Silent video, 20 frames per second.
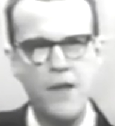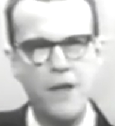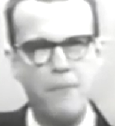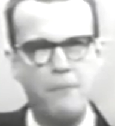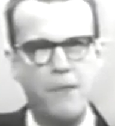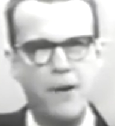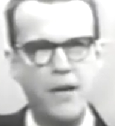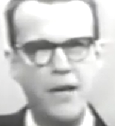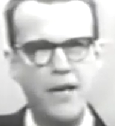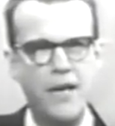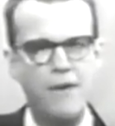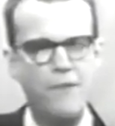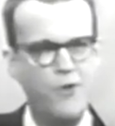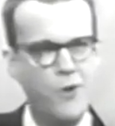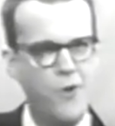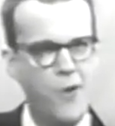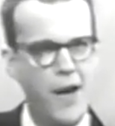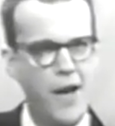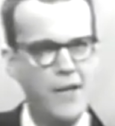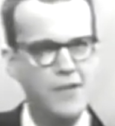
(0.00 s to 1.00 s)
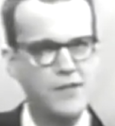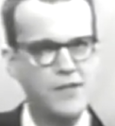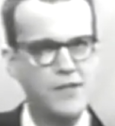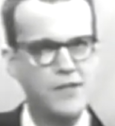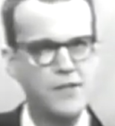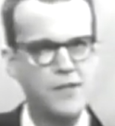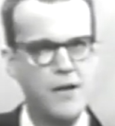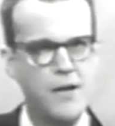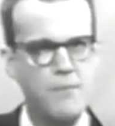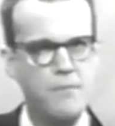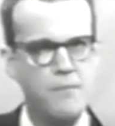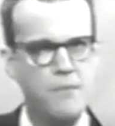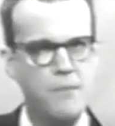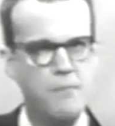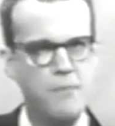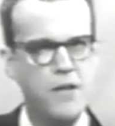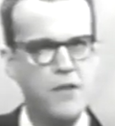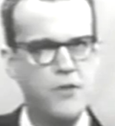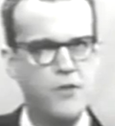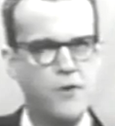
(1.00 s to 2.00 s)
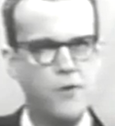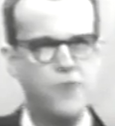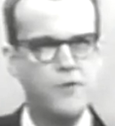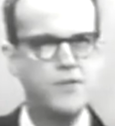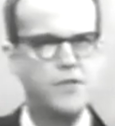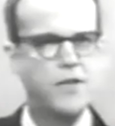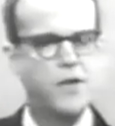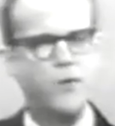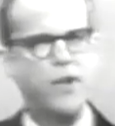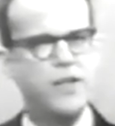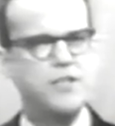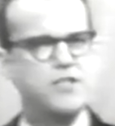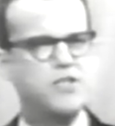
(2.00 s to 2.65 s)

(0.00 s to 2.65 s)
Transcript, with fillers: But if you ask some menthol cigarette